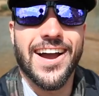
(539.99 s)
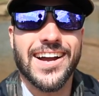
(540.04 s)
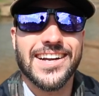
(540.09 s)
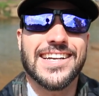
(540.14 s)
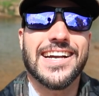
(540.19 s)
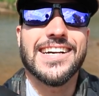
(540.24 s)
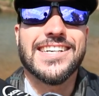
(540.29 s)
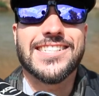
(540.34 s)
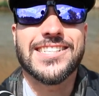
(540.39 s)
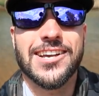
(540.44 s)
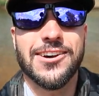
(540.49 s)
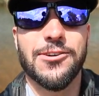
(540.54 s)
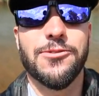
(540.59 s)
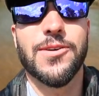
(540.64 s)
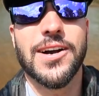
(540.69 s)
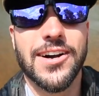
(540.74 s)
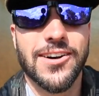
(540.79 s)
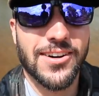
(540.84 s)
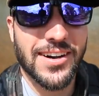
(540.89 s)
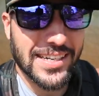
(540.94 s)
All right guys,
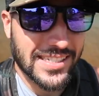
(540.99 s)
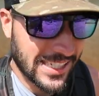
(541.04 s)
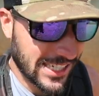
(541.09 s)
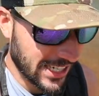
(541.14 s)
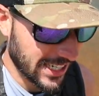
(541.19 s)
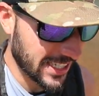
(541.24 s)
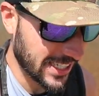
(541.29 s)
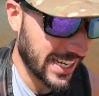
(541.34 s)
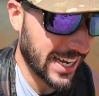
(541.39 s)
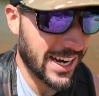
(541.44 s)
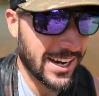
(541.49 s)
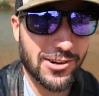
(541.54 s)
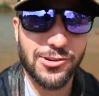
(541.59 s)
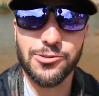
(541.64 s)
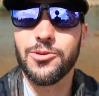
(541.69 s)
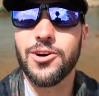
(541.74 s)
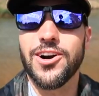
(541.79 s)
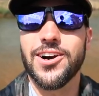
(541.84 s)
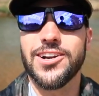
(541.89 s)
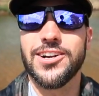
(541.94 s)
well, just got out of
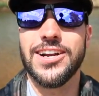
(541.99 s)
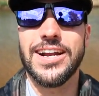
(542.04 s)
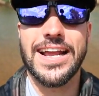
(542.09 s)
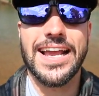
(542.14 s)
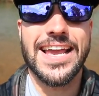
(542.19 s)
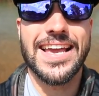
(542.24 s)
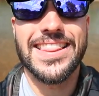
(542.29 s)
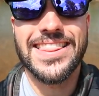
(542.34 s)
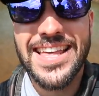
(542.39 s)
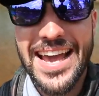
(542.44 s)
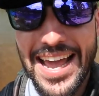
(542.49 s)
the water and